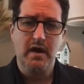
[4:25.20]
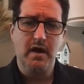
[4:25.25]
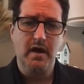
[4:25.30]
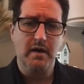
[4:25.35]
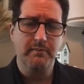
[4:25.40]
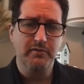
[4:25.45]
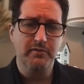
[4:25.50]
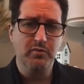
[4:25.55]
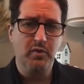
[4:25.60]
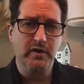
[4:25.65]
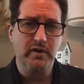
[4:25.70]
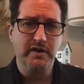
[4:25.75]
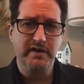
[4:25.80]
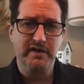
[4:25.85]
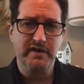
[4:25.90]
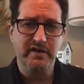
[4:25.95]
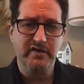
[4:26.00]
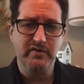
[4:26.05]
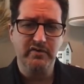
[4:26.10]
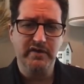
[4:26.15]

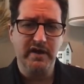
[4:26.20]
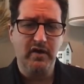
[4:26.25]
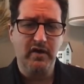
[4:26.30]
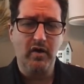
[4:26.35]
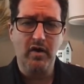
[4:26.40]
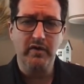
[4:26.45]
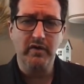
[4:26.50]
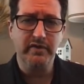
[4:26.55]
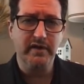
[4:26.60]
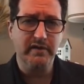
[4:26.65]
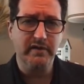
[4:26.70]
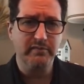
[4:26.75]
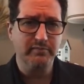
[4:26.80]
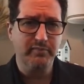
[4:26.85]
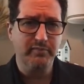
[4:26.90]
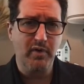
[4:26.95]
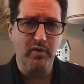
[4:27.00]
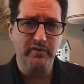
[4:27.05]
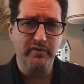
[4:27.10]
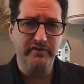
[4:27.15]
You get all
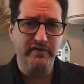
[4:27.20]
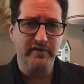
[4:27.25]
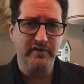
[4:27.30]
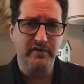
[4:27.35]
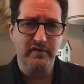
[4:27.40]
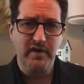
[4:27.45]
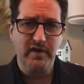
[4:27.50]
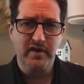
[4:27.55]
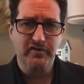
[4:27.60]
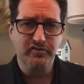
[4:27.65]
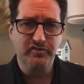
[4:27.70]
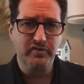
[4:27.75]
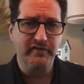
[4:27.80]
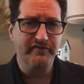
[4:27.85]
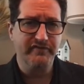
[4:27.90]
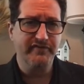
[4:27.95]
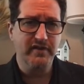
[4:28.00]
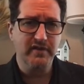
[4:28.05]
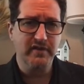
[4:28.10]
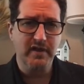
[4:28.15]
that bone to sort
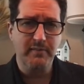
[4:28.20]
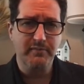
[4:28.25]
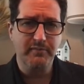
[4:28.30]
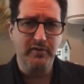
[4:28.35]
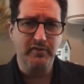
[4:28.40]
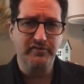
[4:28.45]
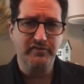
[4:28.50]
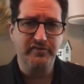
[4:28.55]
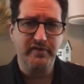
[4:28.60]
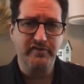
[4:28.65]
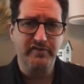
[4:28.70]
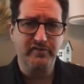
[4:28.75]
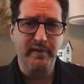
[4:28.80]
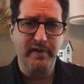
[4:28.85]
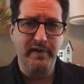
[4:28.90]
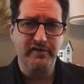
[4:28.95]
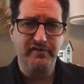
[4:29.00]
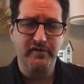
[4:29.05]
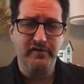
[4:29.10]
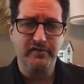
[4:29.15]
of fill up those
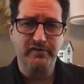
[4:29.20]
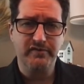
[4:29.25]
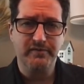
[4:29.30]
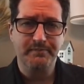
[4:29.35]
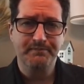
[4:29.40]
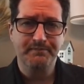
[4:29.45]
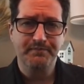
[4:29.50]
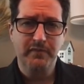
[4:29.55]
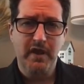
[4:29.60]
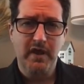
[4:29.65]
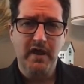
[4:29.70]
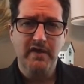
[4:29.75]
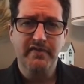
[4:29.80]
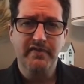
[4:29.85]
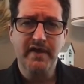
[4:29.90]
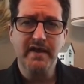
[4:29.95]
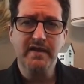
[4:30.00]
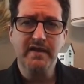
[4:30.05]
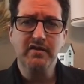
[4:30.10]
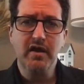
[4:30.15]
spaces.
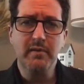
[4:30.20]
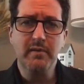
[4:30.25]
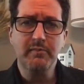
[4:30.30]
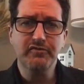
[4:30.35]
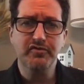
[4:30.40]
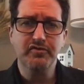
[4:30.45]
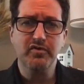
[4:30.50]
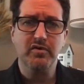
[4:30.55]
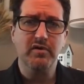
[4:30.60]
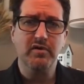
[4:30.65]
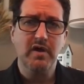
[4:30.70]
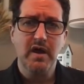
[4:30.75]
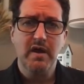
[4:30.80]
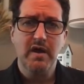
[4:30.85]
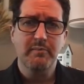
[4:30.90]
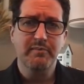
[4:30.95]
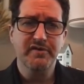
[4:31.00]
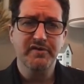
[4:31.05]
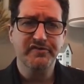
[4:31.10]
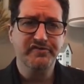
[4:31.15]
Then comes your
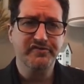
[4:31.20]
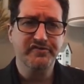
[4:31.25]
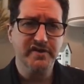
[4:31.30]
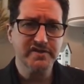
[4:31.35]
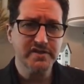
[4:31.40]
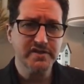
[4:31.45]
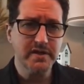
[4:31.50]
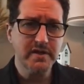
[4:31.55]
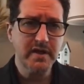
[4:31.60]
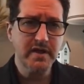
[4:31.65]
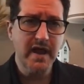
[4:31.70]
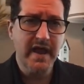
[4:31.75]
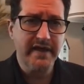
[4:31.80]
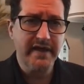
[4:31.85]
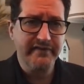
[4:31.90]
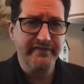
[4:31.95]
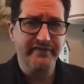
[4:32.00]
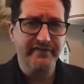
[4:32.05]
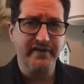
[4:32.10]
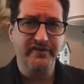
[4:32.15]
position
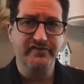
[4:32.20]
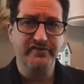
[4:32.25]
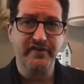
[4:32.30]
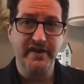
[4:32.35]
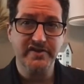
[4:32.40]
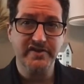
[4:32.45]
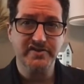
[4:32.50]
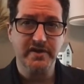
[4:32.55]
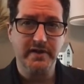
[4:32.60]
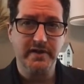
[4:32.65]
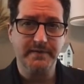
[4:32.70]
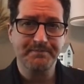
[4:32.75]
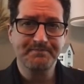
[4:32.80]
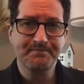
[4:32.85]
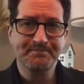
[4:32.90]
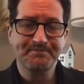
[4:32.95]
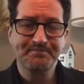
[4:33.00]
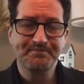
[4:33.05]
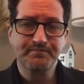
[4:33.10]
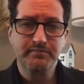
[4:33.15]
and fixation.
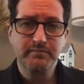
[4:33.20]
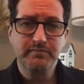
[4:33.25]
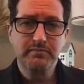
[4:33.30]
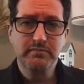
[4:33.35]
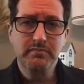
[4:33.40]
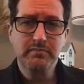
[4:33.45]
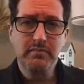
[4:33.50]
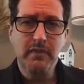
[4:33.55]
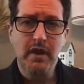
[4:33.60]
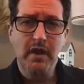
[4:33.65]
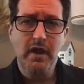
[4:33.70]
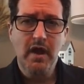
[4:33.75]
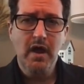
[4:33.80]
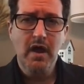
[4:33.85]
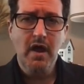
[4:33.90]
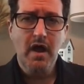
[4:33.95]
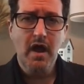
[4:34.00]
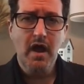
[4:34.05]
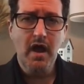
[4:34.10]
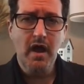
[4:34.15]

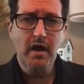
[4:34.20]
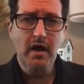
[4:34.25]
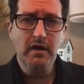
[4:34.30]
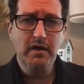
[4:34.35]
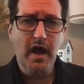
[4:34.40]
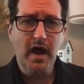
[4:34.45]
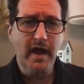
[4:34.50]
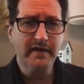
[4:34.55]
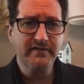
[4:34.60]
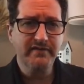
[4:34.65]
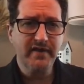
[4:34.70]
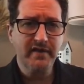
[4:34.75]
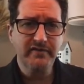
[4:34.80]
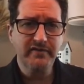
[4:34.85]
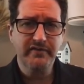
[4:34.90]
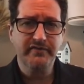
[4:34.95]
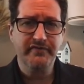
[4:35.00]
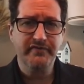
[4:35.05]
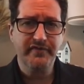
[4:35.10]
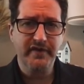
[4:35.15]
I tend
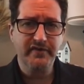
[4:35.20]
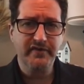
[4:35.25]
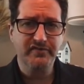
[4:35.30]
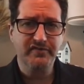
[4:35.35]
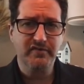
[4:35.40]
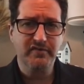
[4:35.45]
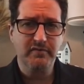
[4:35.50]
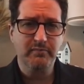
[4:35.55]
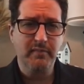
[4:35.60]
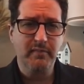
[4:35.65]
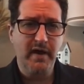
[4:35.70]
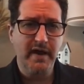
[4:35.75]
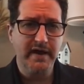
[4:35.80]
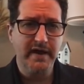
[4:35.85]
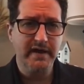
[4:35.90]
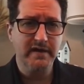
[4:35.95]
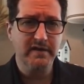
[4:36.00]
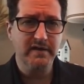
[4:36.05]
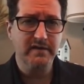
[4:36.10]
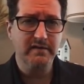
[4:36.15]
to fix
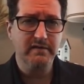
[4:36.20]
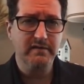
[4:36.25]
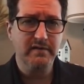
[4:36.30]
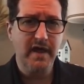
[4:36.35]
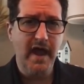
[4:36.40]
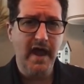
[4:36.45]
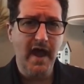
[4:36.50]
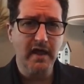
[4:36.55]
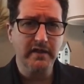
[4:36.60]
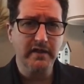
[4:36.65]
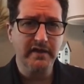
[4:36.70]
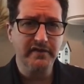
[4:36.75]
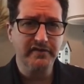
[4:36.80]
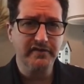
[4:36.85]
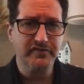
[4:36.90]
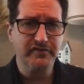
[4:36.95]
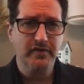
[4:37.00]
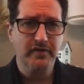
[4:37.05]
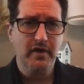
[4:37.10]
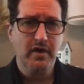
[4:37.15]
my
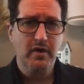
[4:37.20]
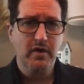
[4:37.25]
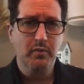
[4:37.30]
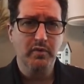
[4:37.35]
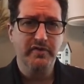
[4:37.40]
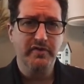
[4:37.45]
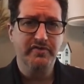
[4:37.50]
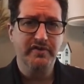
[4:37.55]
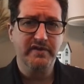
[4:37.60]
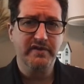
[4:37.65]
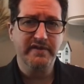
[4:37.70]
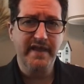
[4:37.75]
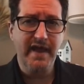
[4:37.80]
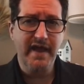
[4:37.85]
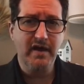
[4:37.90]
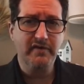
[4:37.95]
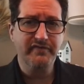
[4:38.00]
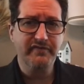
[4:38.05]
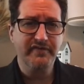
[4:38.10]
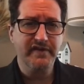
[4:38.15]
hallux with the
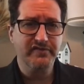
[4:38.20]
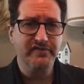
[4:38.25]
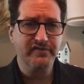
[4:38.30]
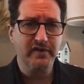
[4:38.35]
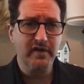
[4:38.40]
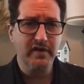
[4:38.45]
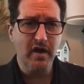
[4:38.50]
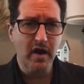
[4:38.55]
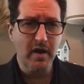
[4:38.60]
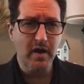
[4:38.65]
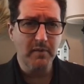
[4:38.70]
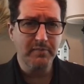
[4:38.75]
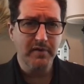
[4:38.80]
nail facing up.